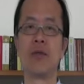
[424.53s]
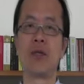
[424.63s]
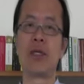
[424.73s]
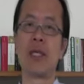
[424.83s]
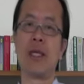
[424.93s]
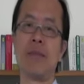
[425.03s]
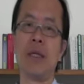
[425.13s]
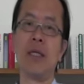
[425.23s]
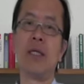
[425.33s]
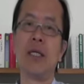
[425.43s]

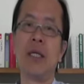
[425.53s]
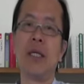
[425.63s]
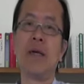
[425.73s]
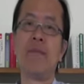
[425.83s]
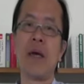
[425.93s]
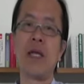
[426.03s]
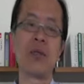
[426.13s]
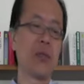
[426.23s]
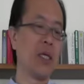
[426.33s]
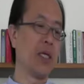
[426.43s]
sustainability in many
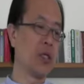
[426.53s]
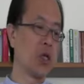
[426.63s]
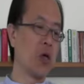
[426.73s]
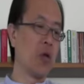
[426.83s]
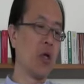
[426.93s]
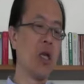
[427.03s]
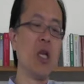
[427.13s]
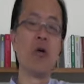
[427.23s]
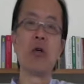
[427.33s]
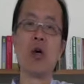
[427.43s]
cities is called
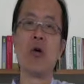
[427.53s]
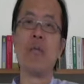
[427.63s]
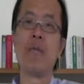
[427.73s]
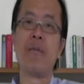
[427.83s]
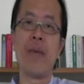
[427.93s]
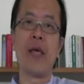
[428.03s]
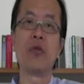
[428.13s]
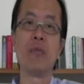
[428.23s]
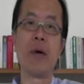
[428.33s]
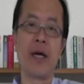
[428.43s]
local
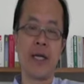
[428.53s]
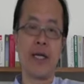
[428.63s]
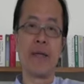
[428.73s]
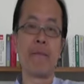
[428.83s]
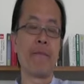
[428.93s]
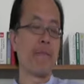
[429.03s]
benchmarking.